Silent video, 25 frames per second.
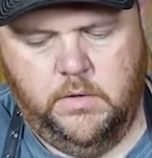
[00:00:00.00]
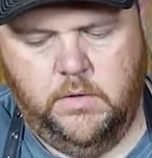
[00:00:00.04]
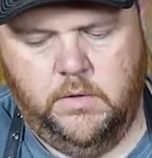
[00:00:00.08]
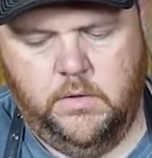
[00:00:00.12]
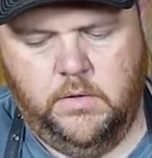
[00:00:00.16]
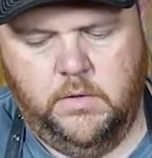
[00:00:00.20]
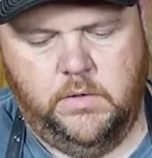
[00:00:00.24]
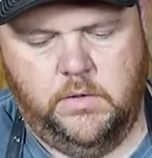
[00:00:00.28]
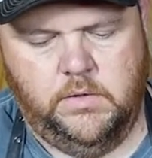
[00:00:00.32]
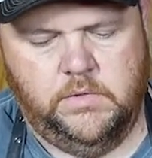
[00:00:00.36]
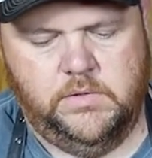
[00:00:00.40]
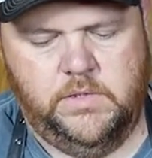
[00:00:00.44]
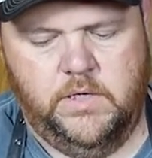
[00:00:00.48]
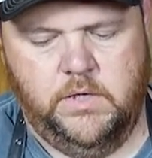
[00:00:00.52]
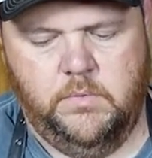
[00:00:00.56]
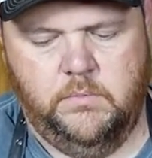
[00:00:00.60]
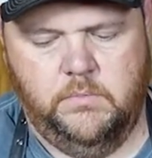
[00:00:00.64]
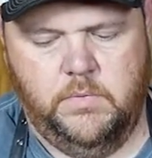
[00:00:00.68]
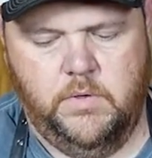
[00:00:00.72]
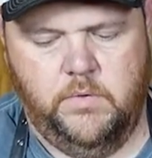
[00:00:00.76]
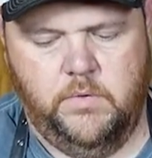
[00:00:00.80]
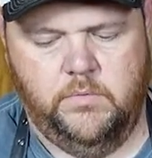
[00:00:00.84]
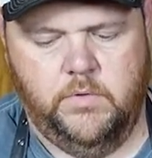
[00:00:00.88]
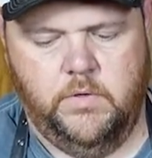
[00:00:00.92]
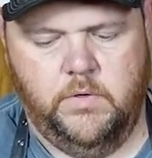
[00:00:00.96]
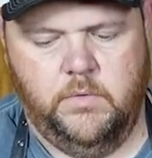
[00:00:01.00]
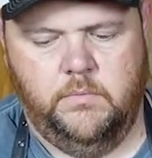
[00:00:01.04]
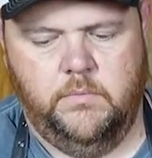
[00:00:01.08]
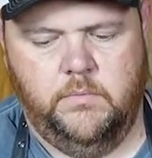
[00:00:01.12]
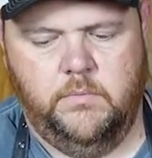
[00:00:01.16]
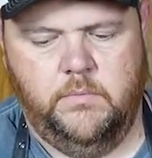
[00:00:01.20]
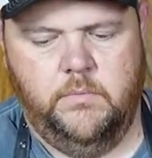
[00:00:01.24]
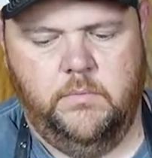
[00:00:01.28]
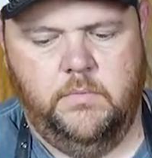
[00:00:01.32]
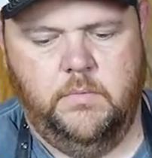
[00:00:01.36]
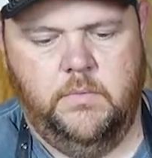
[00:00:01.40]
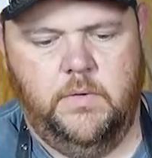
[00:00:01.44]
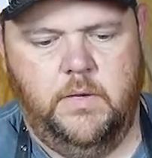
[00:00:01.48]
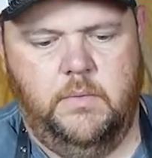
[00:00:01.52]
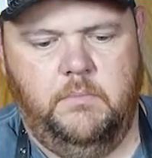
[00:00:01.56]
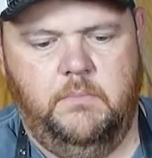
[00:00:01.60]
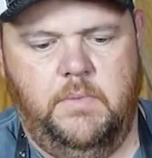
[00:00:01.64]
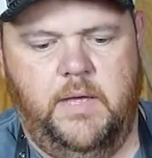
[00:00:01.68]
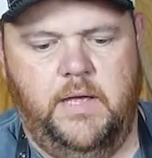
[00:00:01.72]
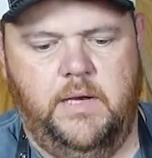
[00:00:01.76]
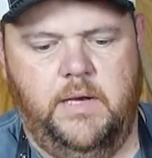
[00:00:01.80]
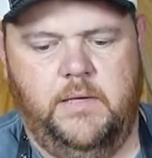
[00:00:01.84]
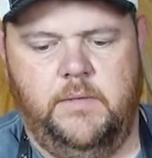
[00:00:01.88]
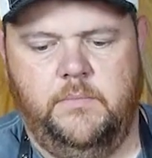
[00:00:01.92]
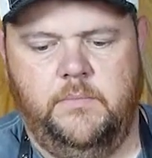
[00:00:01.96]
You can see on both of them, they're
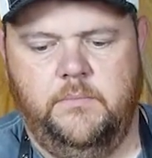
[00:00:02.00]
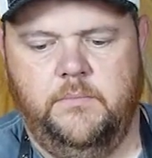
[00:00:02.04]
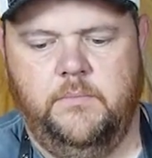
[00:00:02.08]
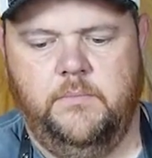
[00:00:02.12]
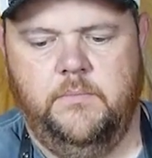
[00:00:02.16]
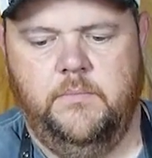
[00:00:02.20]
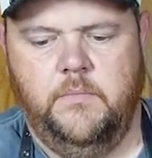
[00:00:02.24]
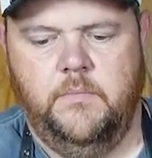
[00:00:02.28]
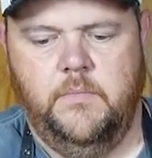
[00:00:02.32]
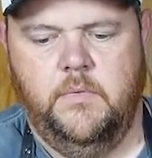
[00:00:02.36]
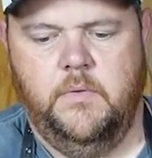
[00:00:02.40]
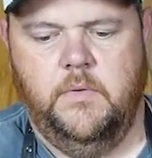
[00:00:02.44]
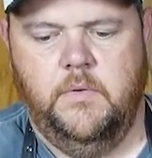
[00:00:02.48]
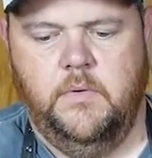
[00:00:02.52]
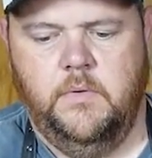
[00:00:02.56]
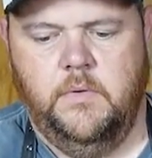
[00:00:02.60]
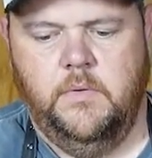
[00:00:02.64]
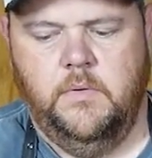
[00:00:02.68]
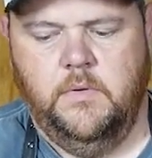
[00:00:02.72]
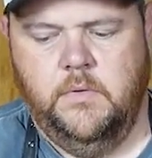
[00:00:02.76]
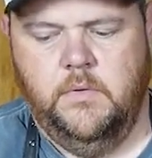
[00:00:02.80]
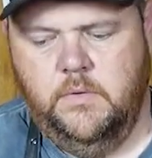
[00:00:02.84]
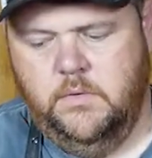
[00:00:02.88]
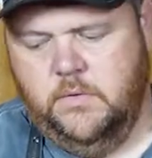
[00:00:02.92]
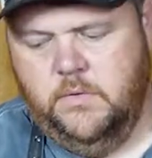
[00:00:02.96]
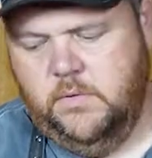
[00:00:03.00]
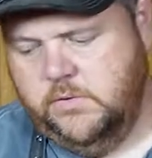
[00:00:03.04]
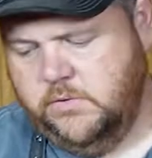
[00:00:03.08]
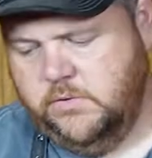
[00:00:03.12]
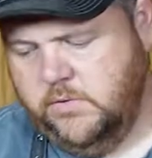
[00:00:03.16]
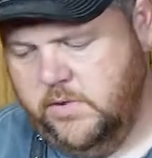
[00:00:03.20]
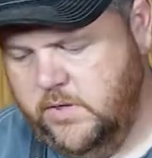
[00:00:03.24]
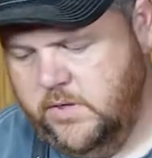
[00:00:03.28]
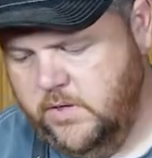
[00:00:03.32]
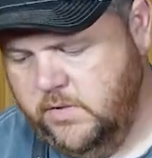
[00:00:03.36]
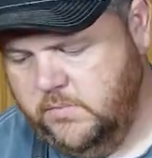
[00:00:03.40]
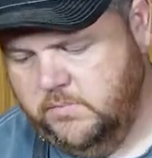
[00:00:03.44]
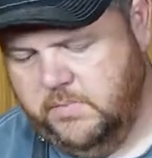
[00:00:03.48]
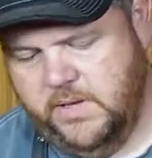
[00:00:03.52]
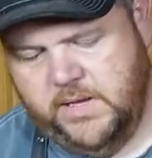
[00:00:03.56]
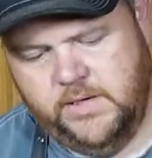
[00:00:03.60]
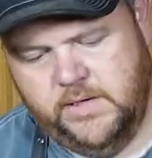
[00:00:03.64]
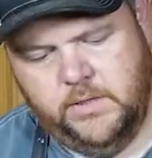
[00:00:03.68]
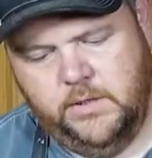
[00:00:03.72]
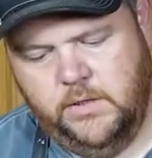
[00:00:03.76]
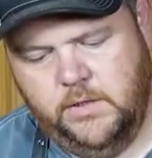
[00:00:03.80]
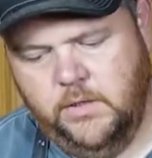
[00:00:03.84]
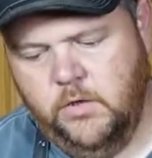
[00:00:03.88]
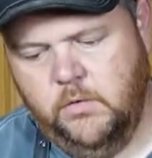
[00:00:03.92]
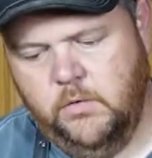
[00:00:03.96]
bending. This one here is
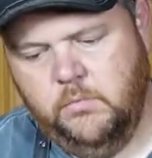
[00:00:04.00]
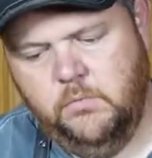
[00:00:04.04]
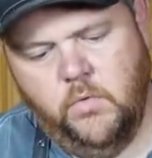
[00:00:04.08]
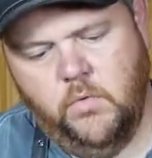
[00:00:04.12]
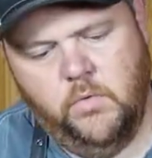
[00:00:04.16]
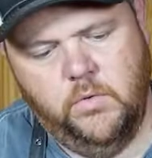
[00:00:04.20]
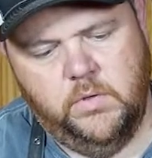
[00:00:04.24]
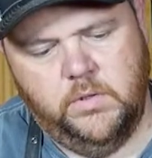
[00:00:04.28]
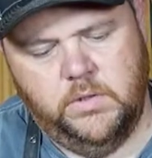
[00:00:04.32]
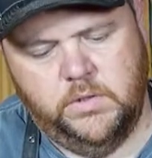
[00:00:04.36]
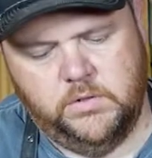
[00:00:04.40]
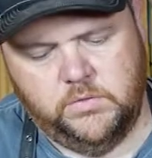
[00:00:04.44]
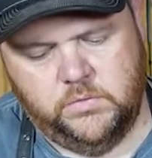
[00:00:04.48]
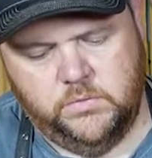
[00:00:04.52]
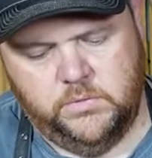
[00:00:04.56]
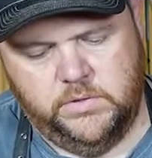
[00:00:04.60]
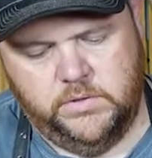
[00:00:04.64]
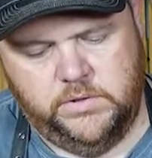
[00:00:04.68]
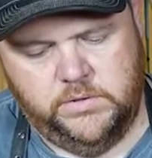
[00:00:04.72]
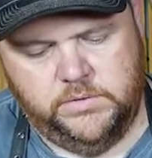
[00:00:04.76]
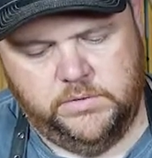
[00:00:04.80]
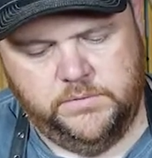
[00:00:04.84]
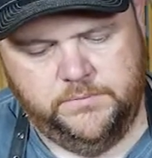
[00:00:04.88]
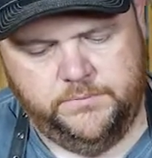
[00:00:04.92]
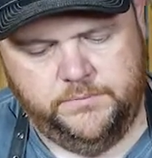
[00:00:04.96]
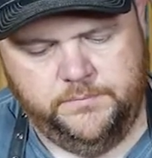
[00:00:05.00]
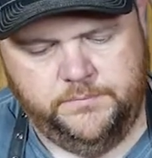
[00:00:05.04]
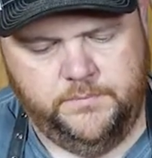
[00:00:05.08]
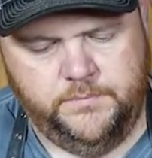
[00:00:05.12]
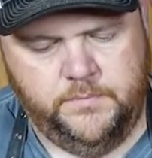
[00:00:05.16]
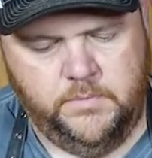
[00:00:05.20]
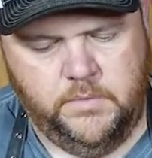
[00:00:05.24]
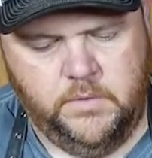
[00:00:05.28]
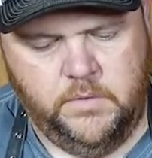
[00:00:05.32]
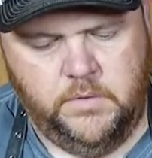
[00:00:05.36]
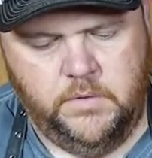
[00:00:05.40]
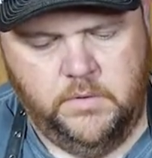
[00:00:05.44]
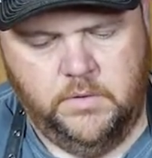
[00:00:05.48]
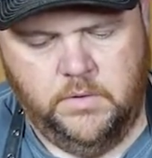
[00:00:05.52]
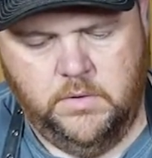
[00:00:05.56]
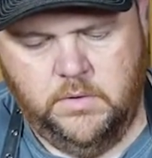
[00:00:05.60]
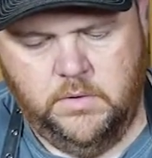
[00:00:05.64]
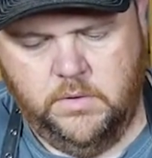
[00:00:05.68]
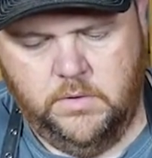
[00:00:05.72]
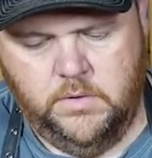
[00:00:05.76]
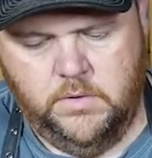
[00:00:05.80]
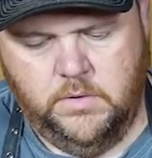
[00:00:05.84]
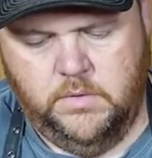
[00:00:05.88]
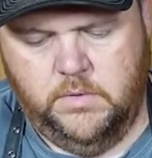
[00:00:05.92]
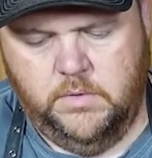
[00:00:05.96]
bending a little more than this one is.
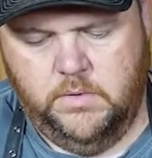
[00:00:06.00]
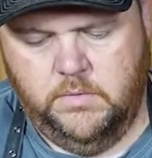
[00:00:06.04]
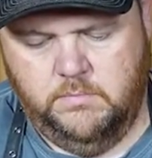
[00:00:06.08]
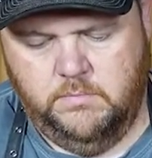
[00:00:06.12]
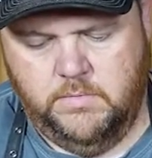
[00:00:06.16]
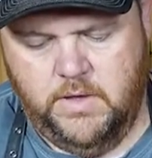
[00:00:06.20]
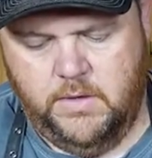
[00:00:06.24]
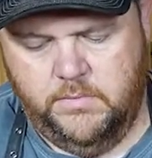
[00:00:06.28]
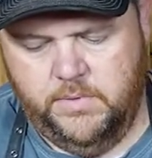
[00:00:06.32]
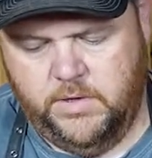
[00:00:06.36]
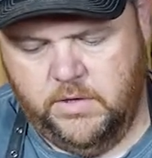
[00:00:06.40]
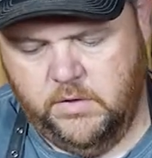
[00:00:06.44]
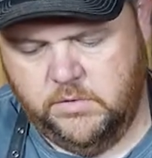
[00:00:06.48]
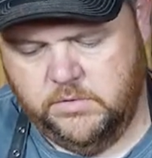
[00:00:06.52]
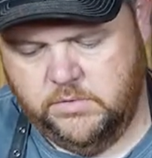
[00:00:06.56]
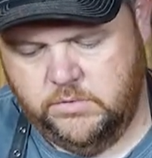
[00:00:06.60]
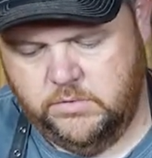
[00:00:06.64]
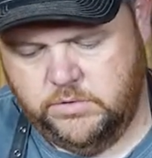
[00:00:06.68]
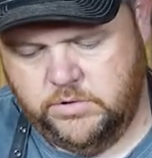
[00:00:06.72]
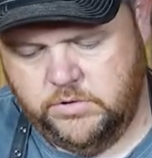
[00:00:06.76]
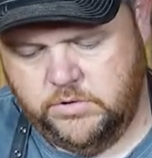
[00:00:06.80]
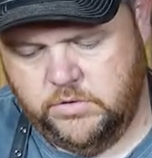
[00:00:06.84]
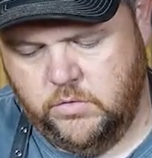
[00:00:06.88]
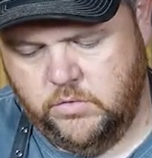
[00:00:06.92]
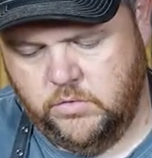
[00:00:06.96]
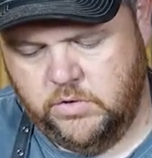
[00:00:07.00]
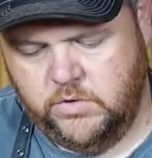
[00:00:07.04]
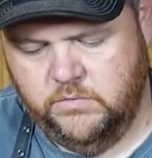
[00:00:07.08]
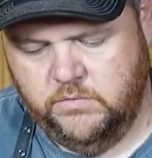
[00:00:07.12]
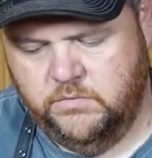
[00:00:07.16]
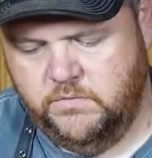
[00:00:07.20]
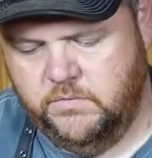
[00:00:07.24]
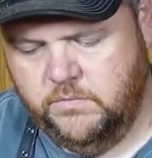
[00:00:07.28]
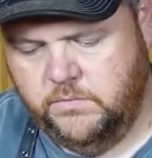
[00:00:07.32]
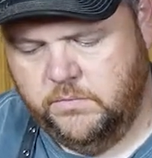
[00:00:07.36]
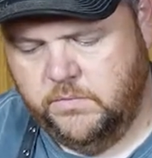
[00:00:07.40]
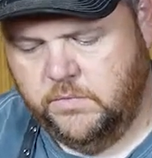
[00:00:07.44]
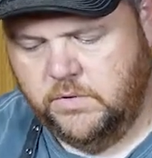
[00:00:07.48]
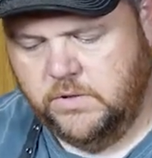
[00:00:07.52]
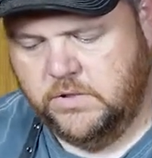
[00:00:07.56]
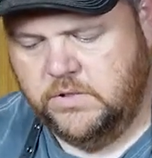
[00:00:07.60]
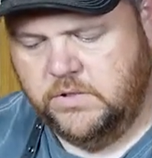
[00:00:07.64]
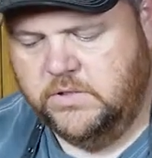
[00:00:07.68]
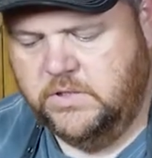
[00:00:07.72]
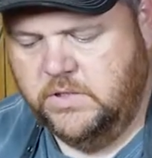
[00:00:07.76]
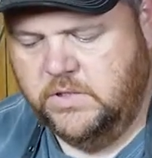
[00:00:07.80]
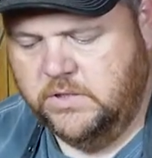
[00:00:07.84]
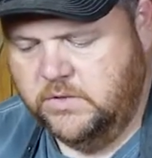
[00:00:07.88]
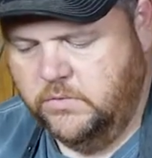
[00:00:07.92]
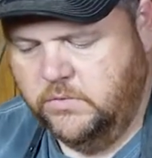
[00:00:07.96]
Might be because it's just so
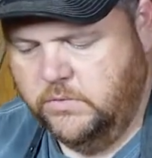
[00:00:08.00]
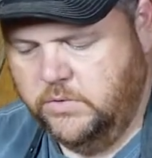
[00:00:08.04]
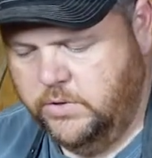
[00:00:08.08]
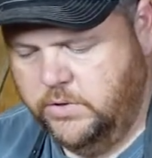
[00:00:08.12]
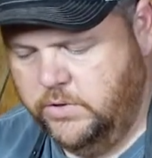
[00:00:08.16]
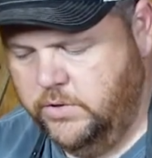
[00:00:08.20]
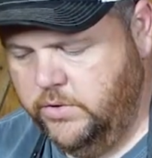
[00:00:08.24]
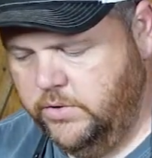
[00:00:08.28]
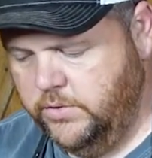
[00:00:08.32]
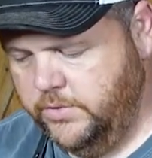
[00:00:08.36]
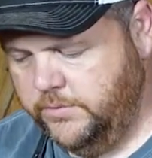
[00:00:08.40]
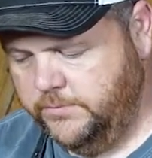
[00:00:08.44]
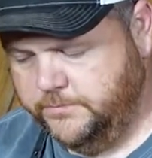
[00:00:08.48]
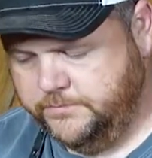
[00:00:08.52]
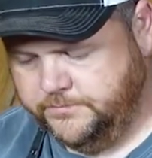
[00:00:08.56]
consistent with the cook.